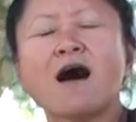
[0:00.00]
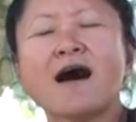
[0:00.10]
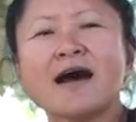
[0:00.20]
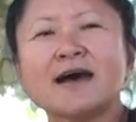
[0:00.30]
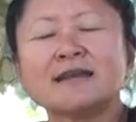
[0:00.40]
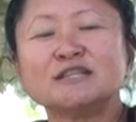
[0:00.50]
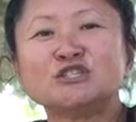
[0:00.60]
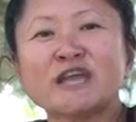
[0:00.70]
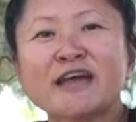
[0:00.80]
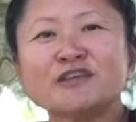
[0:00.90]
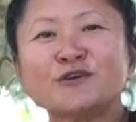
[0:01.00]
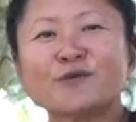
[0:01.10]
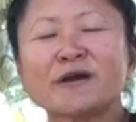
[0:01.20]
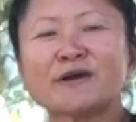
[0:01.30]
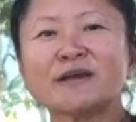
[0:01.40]
On
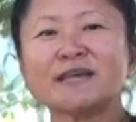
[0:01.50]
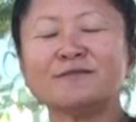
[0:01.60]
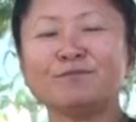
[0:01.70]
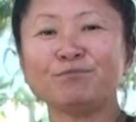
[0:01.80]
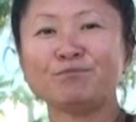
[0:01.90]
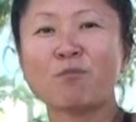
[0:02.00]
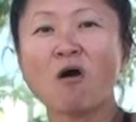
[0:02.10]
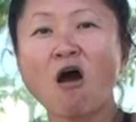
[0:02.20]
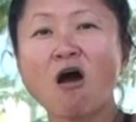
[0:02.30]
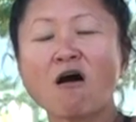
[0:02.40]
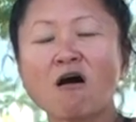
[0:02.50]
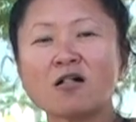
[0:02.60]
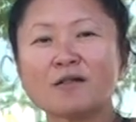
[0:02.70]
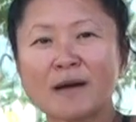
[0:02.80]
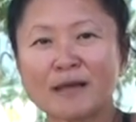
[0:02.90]
January,
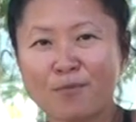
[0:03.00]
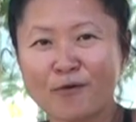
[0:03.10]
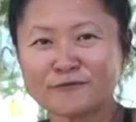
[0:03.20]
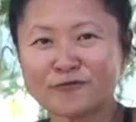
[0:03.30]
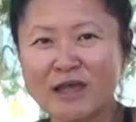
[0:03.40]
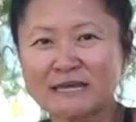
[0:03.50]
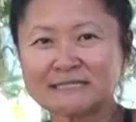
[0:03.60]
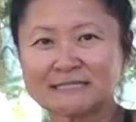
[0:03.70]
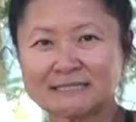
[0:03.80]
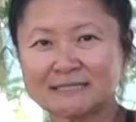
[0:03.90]
Paul, my boyfriend,